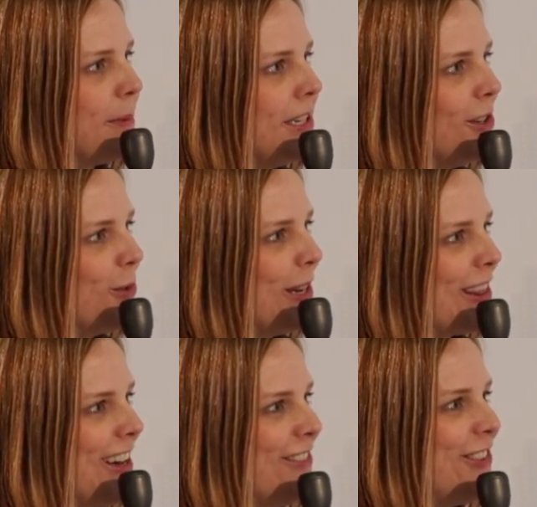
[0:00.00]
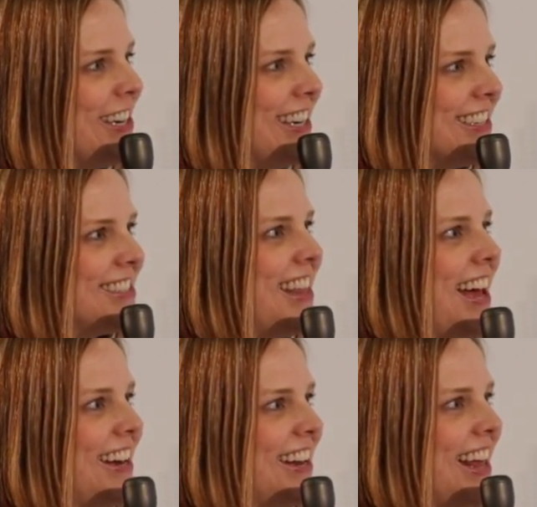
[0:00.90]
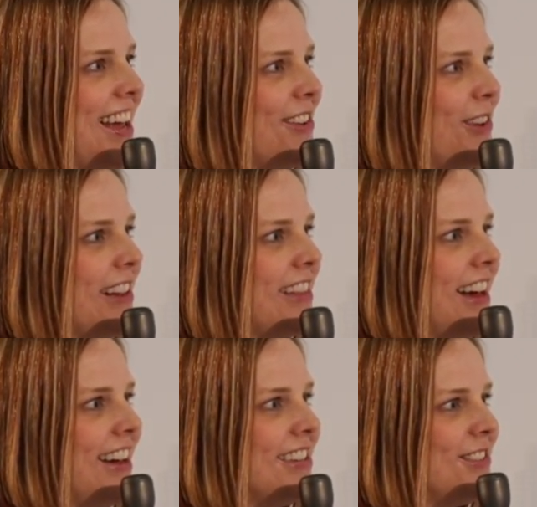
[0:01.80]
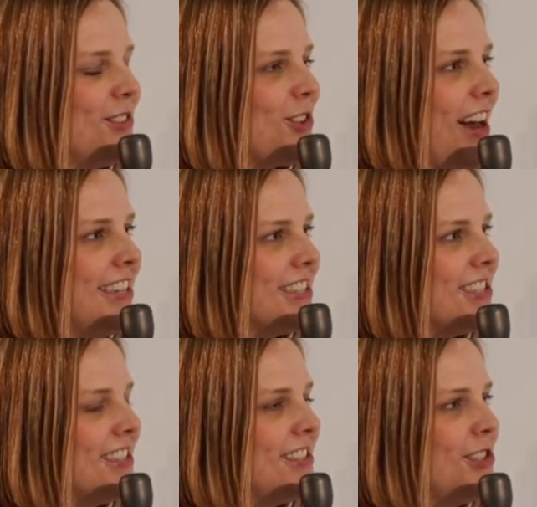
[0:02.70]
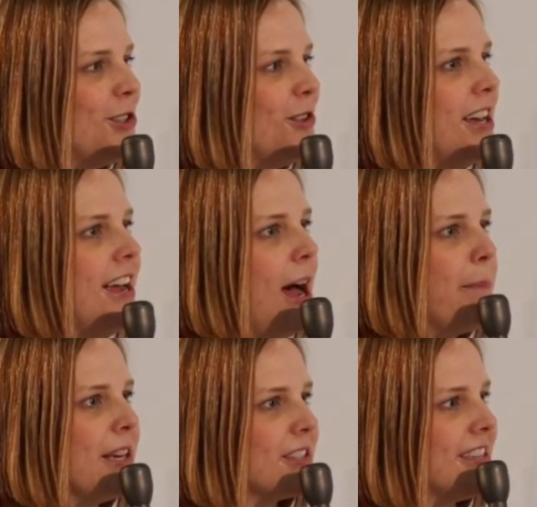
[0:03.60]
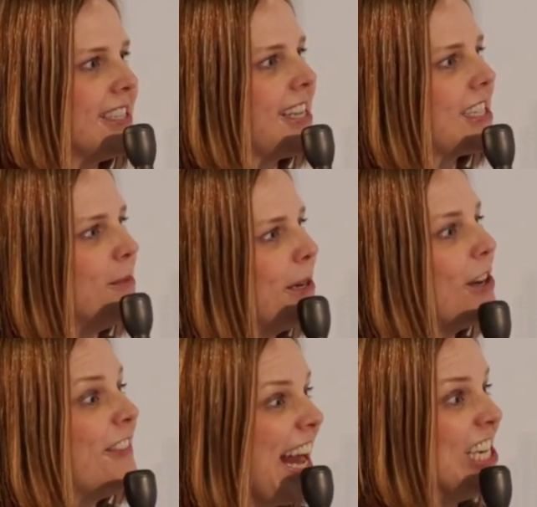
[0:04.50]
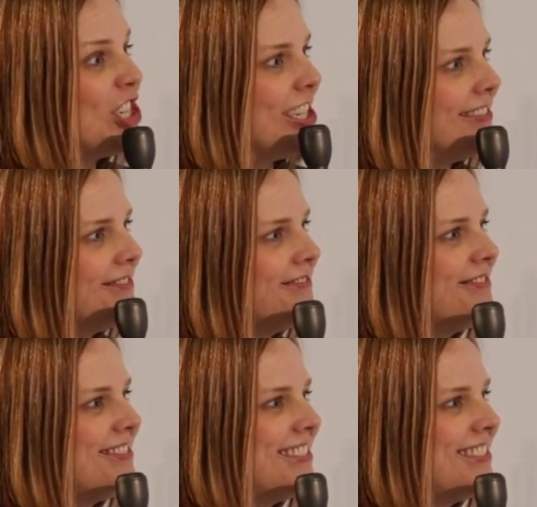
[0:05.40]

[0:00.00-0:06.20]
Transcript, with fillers: appeal with uh, fitness than, than with uh, trying to, to, to appeal to the sex appeal of aging. Sure.